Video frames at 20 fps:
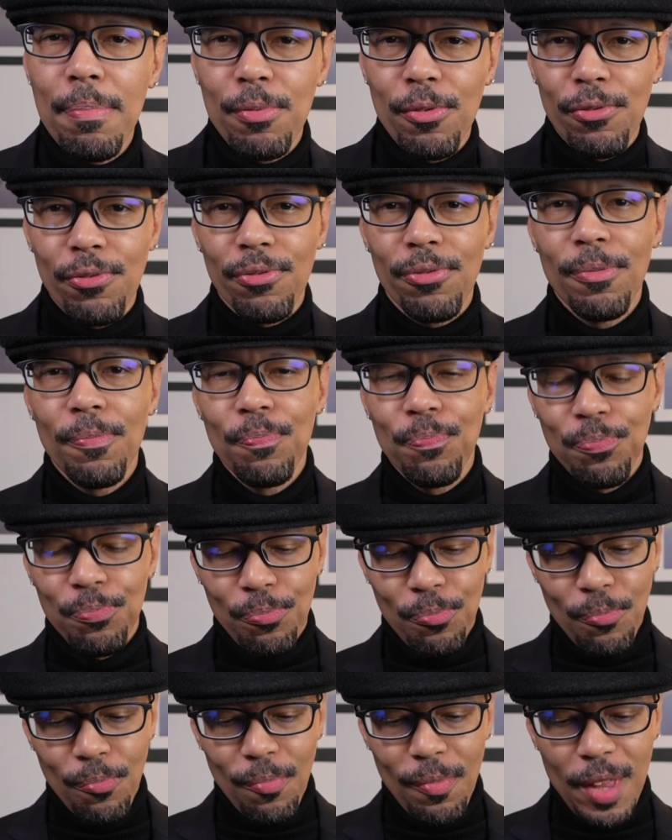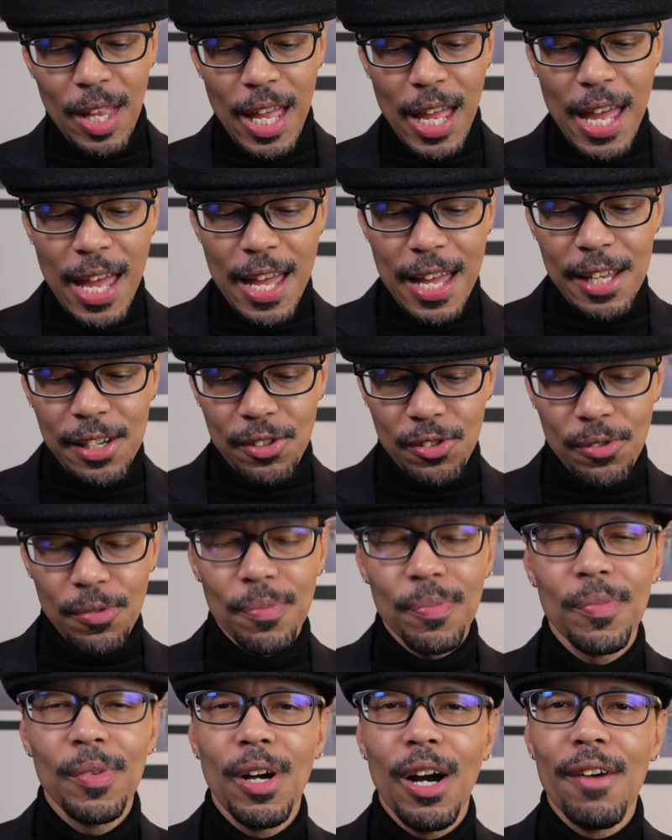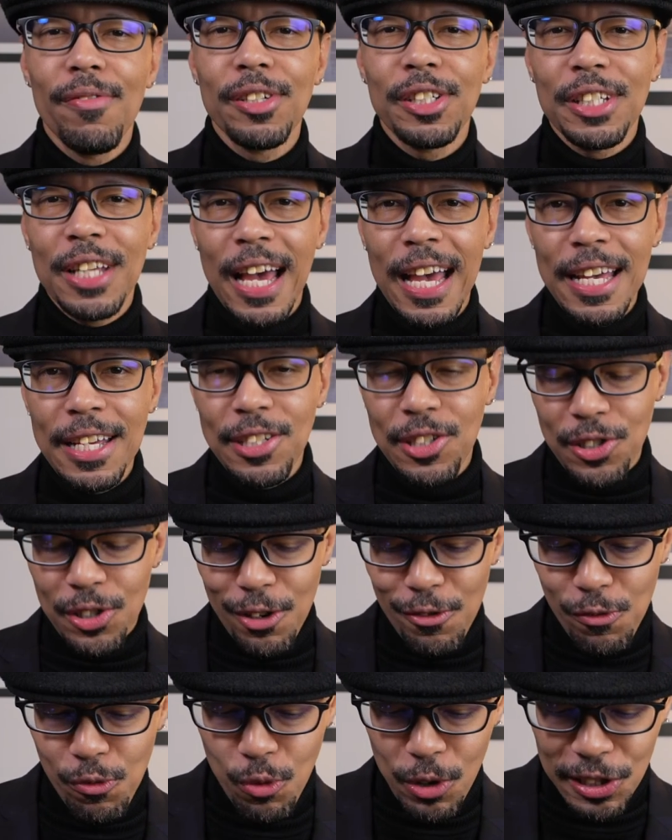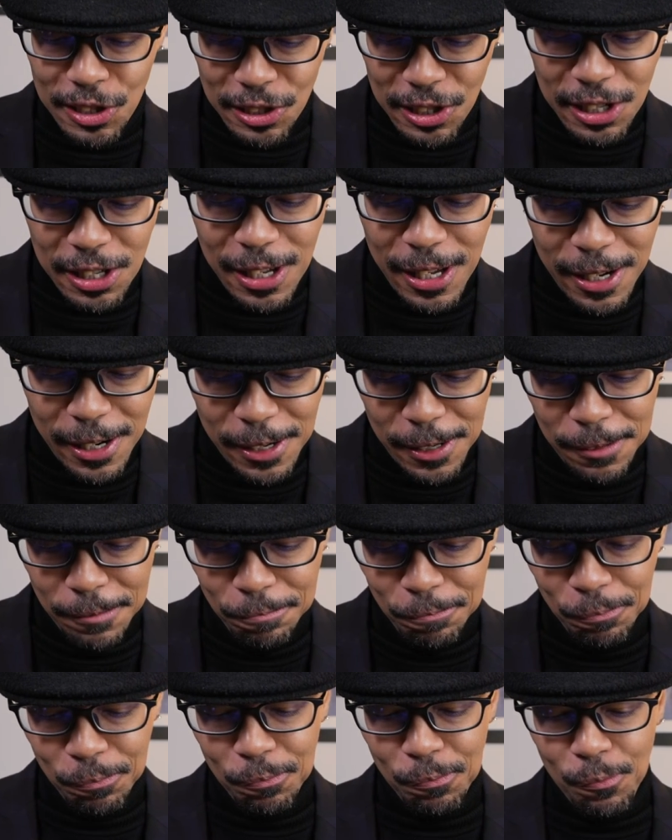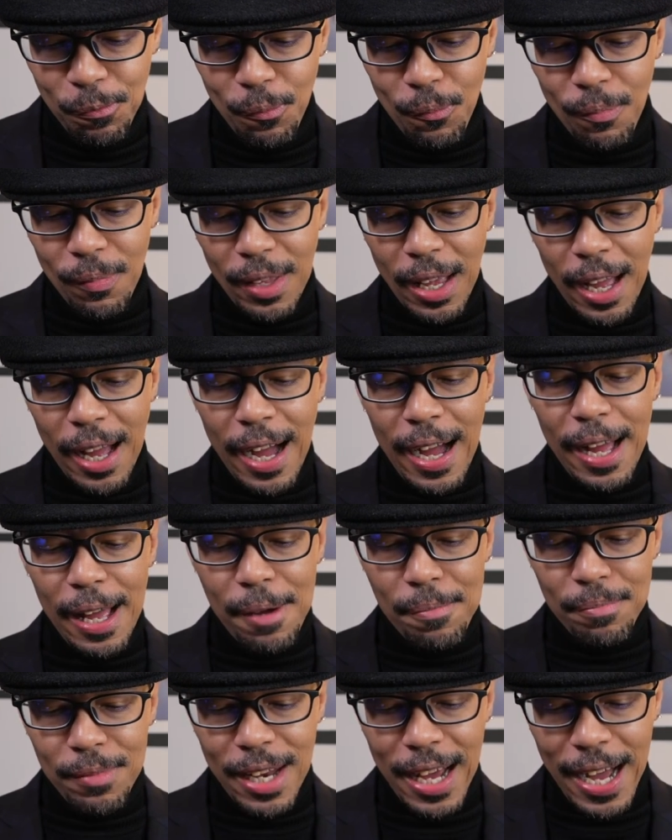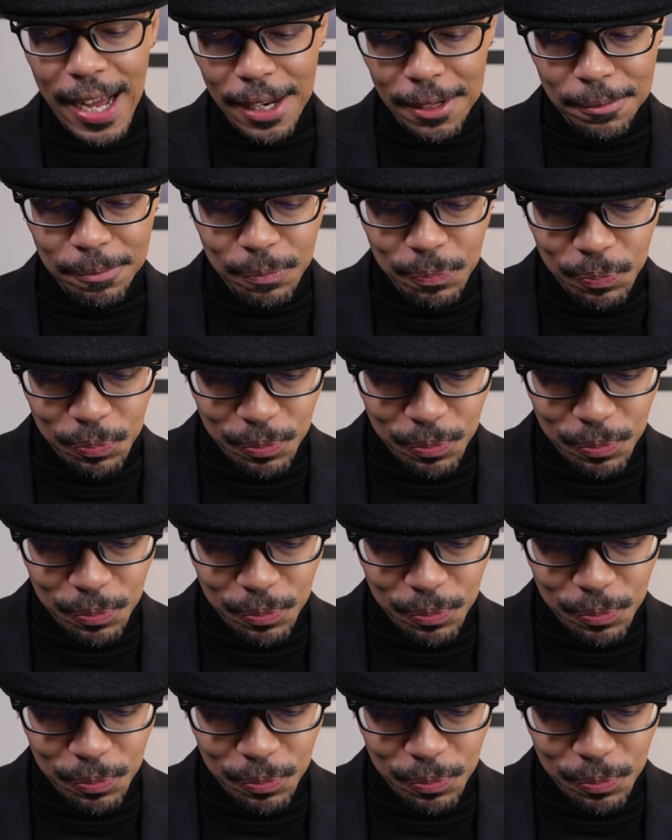of hint of a taste of whiskey here. I am not.